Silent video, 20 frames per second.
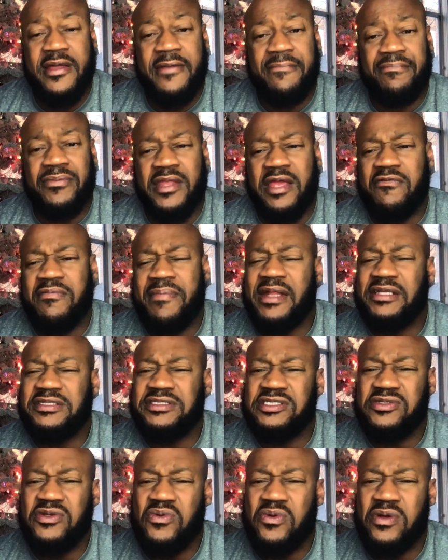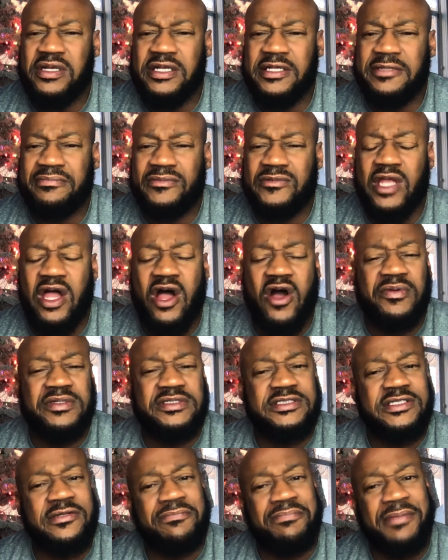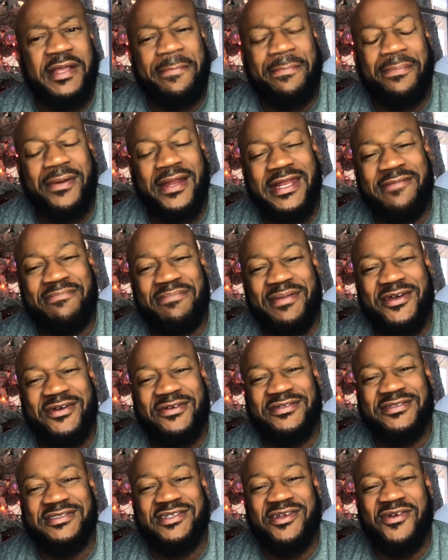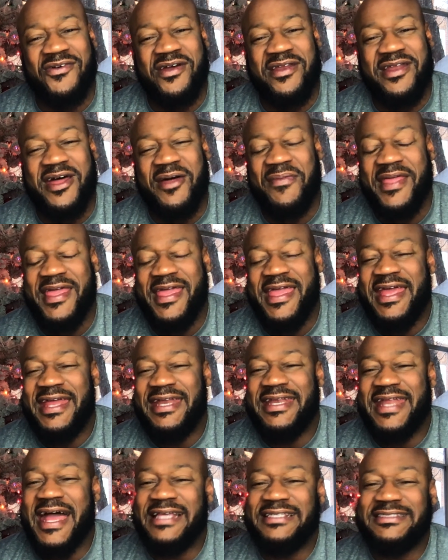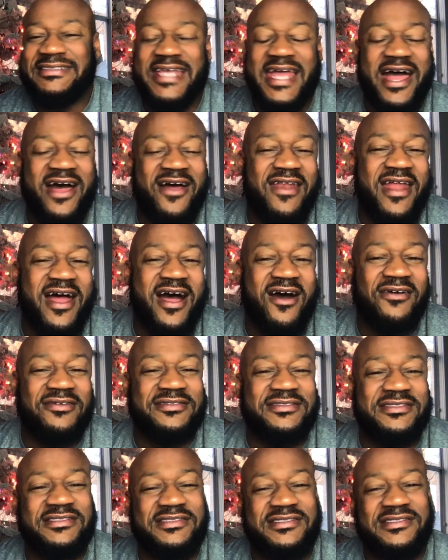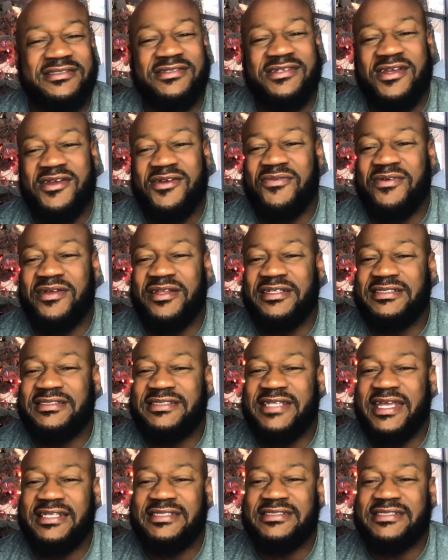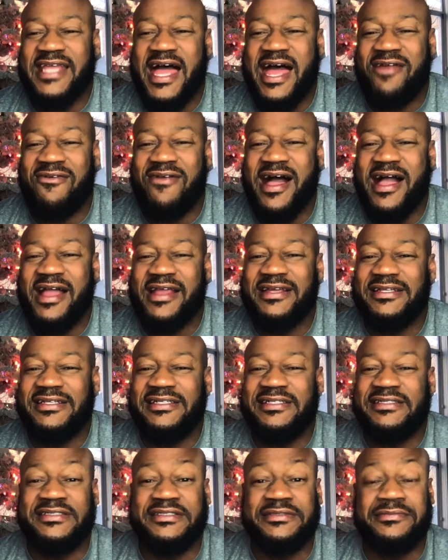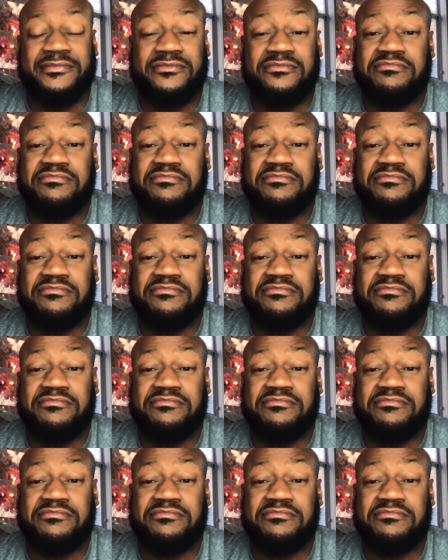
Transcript: And everybody's ignoring it. All we see are big, pretty buildings going up, nice townhouses and real estate skyrocketing.